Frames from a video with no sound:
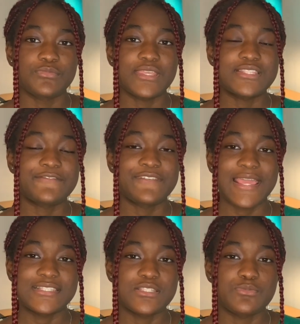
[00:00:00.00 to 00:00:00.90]
It's
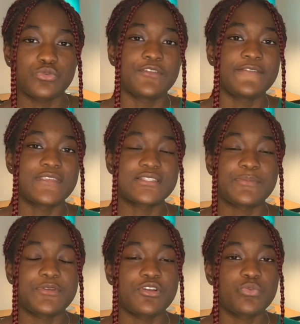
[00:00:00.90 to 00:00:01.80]
flexible. If there's a
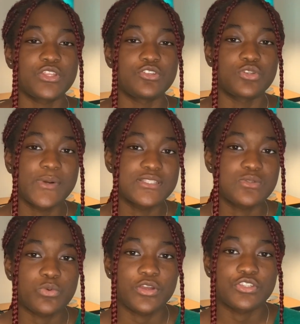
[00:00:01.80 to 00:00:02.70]
period when you don't want
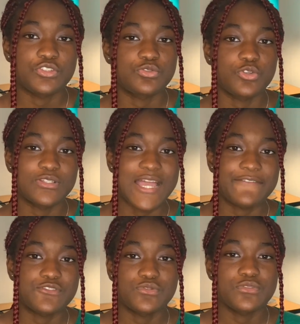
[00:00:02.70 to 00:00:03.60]
to work, you don't
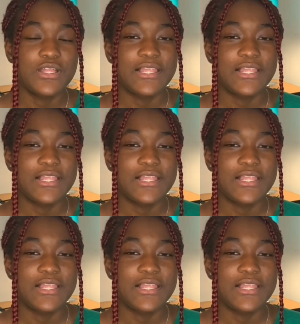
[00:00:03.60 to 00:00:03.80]
have to,